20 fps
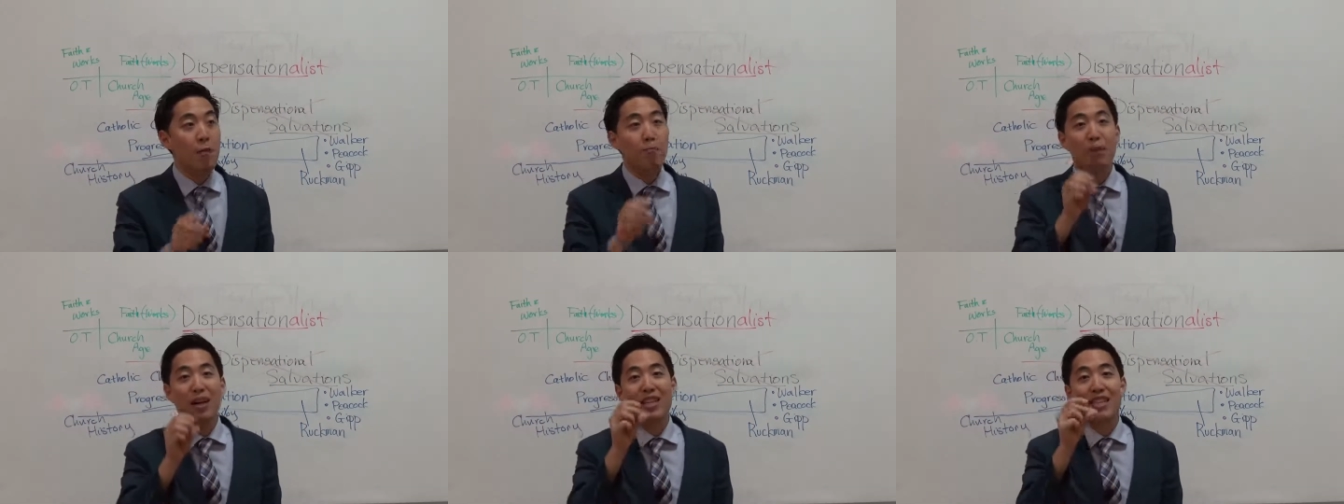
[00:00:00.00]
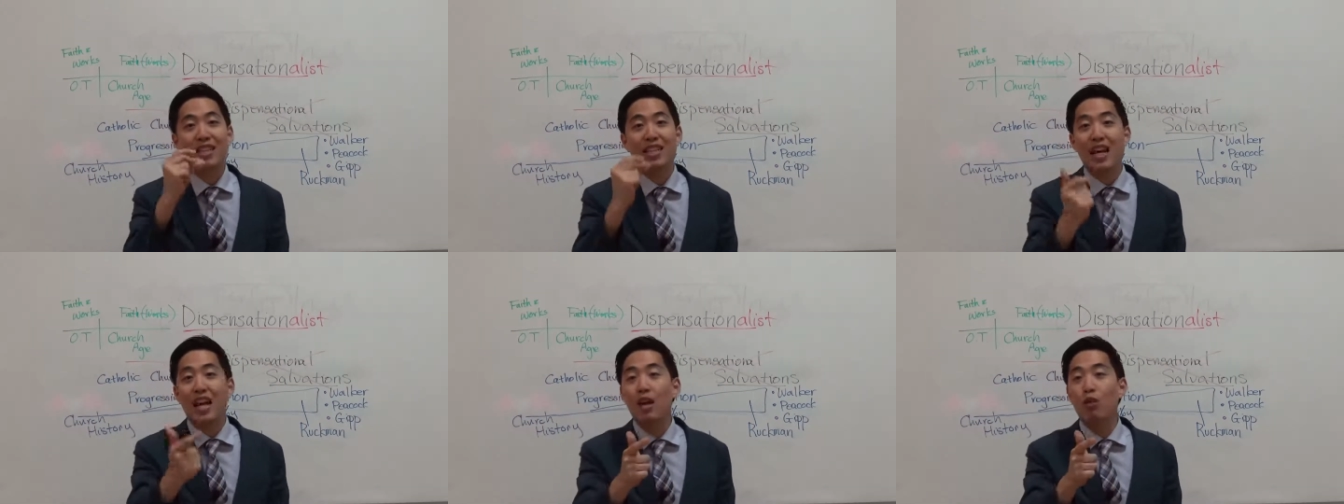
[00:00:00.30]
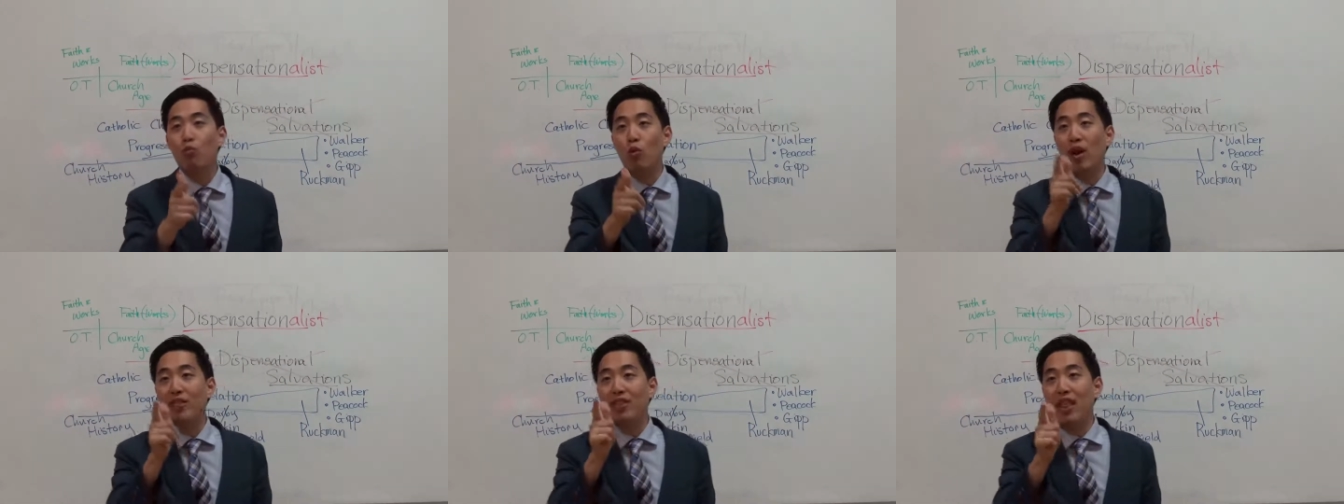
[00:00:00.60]
But see,
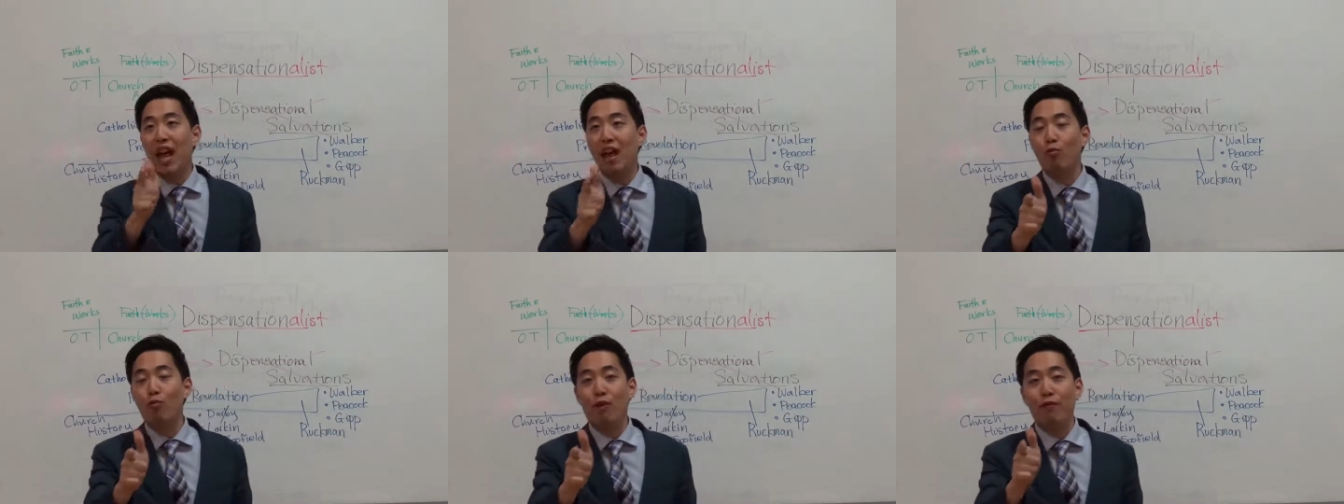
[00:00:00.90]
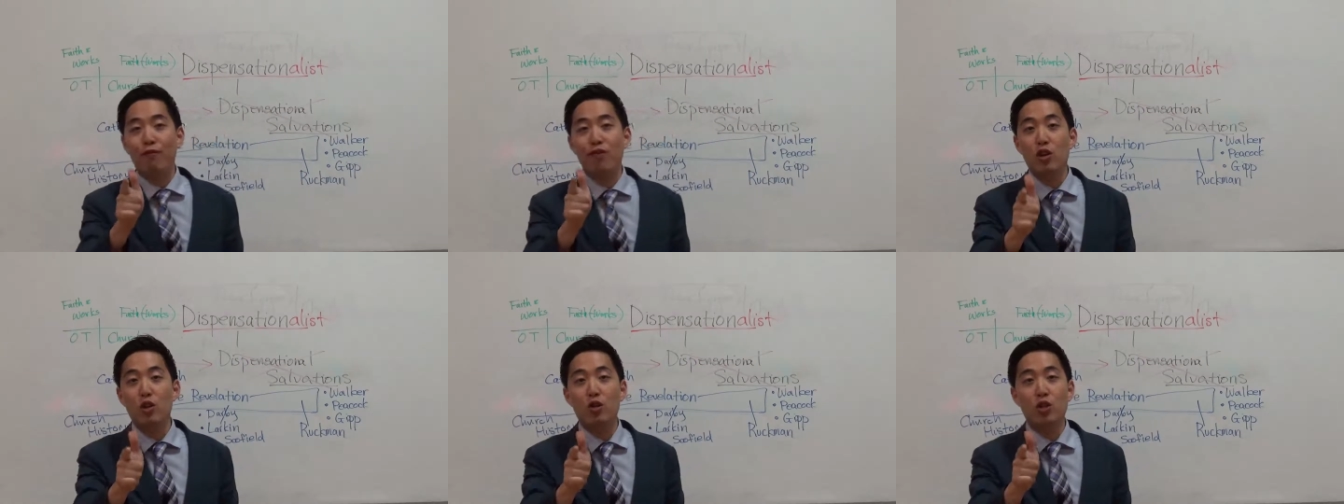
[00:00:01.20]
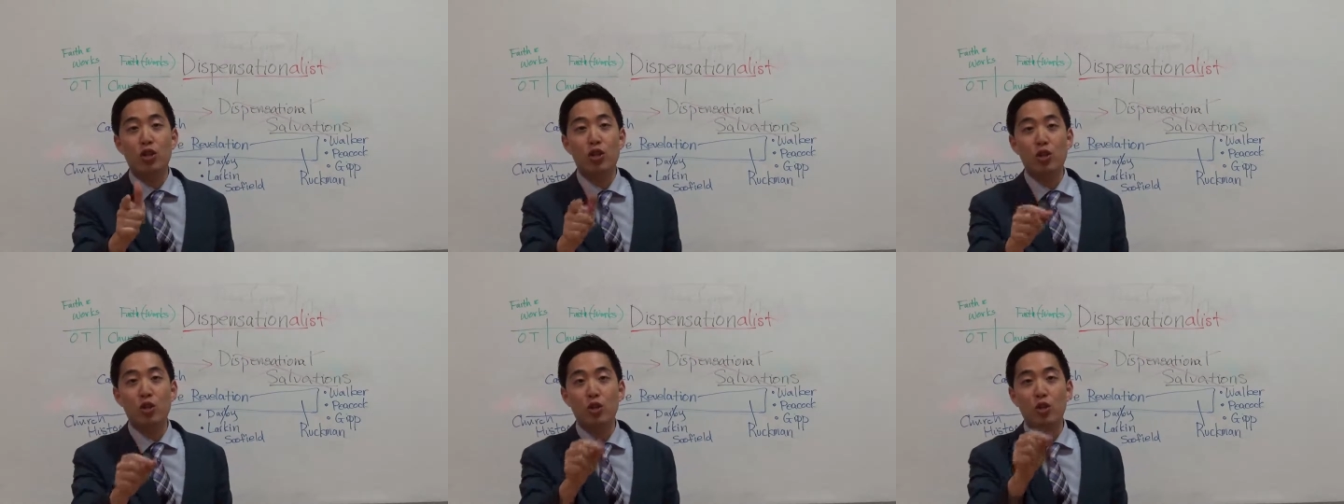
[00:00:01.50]
what they
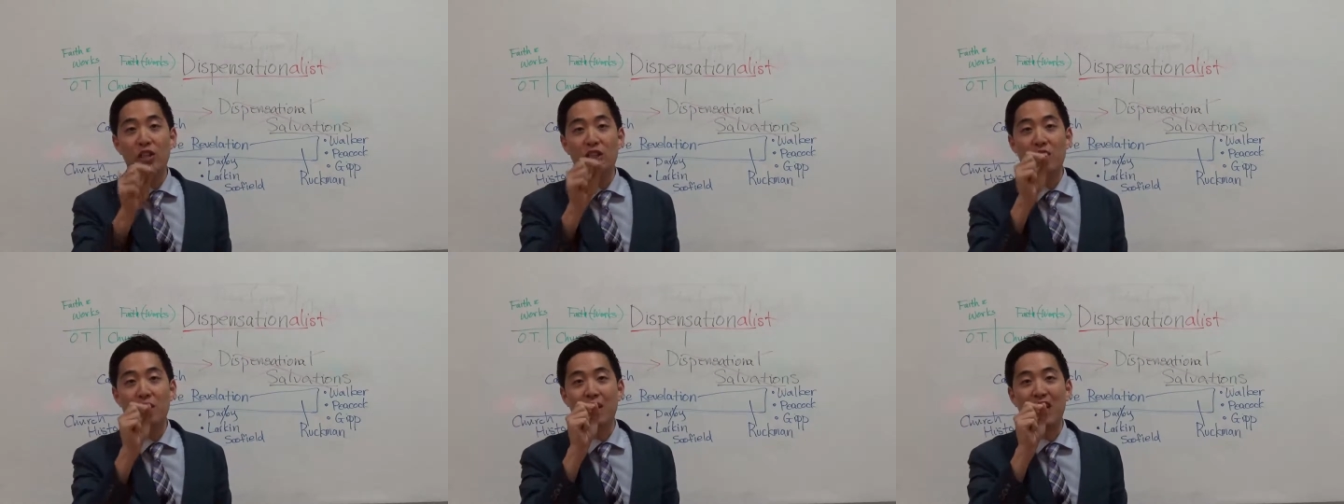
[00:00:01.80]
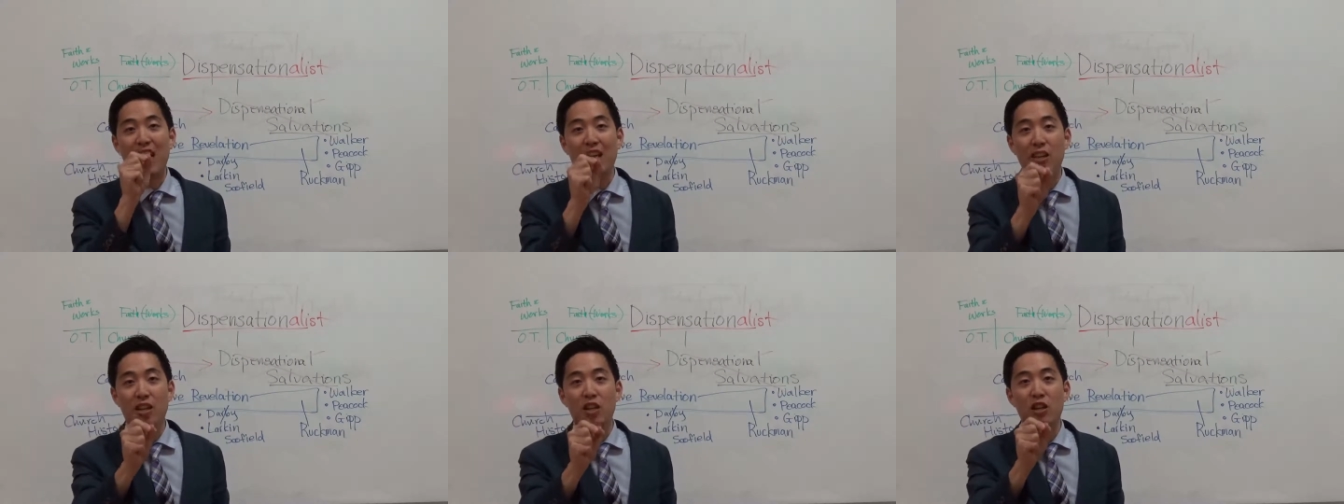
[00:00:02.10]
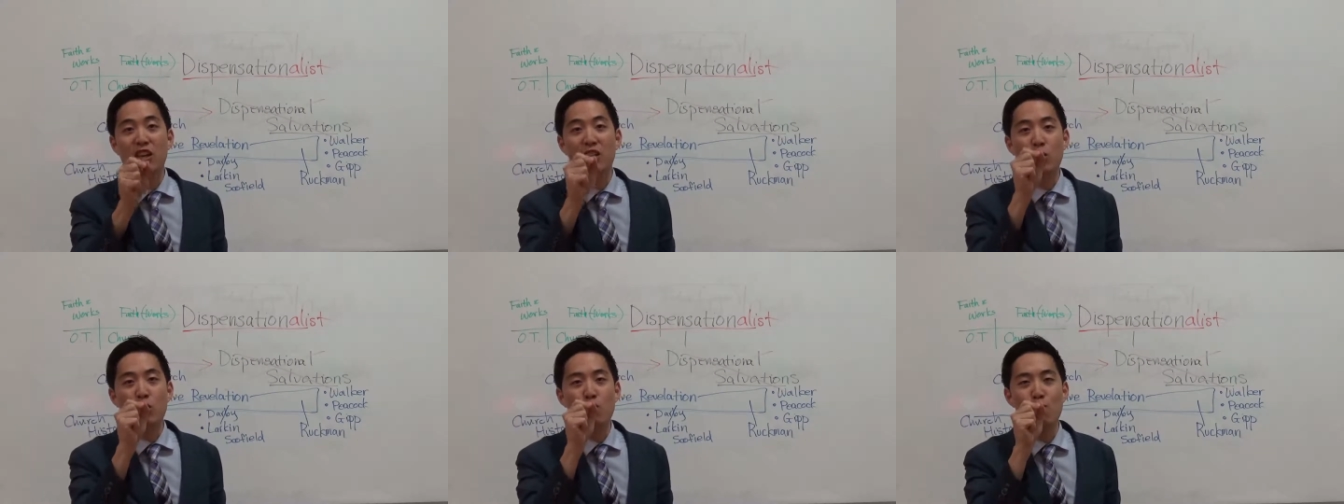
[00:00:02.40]
refuse to do is get
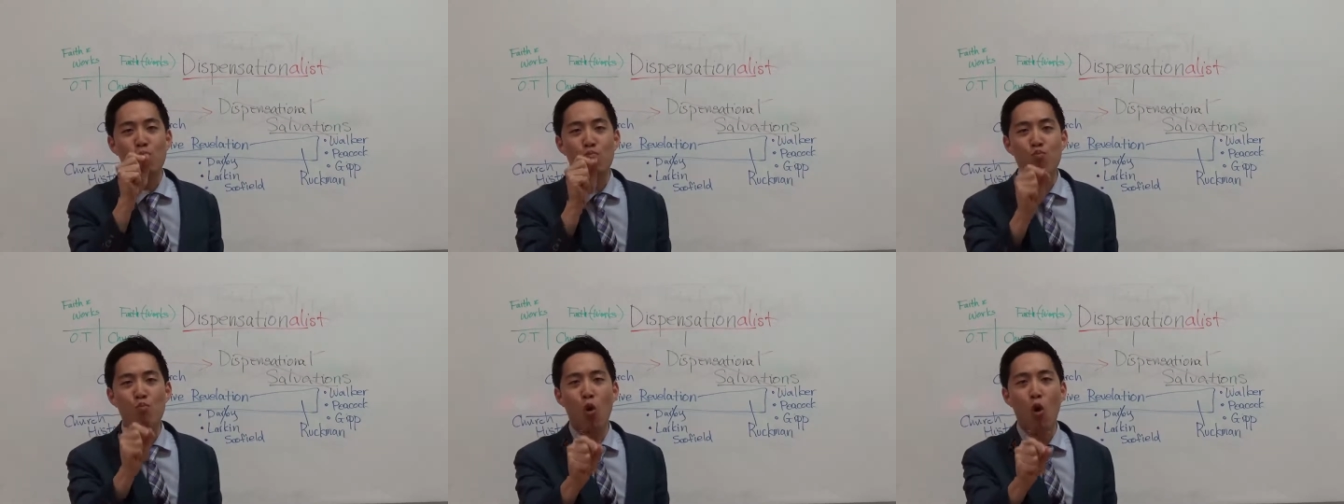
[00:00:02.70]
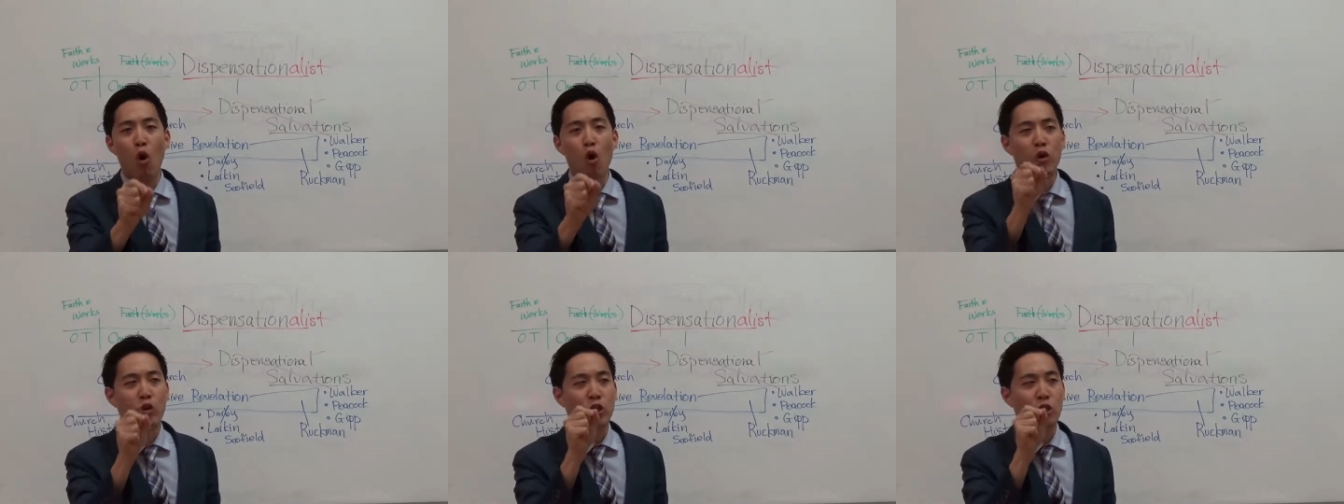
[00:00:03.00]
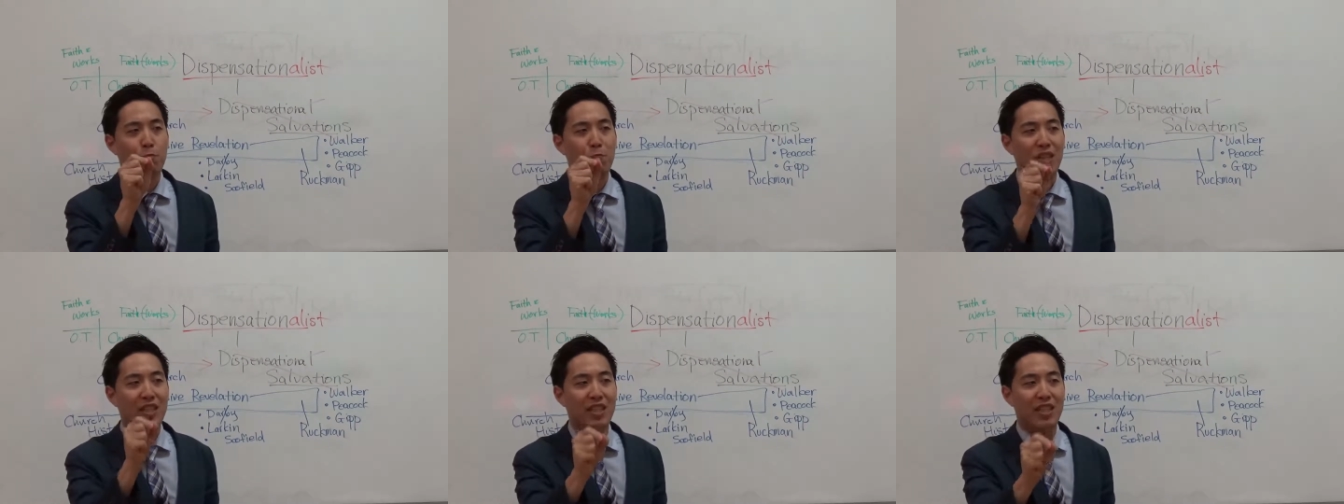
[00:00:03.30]
into more
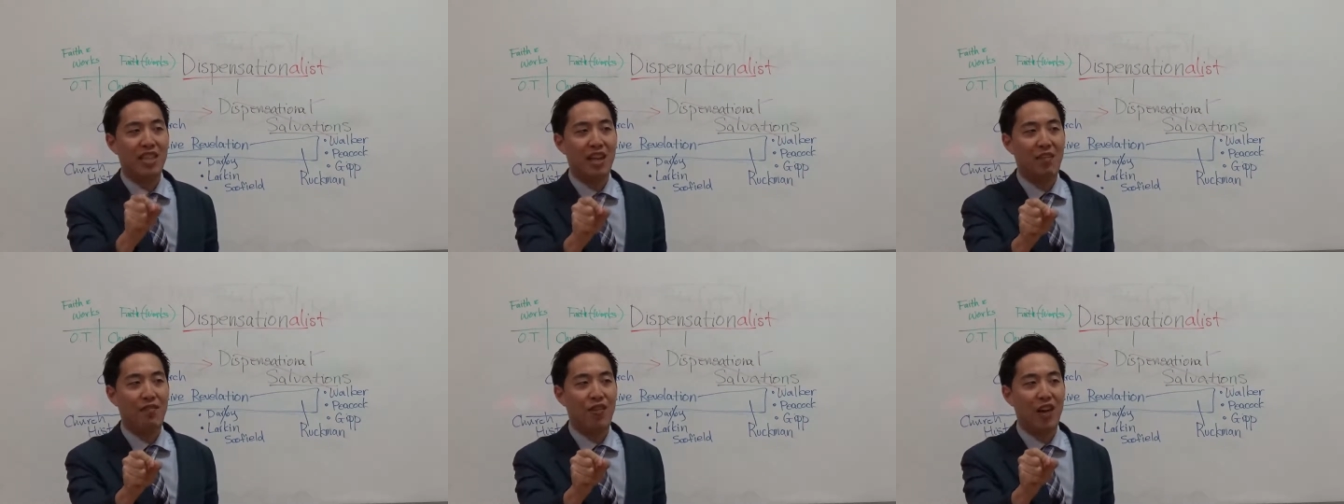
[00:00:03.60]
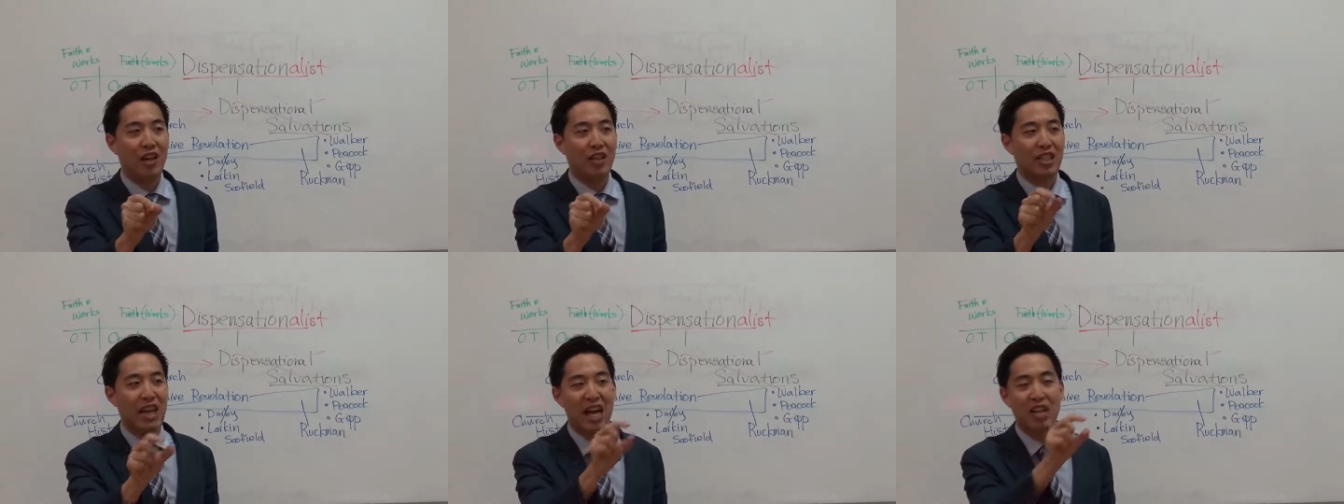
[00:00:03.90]
specifics.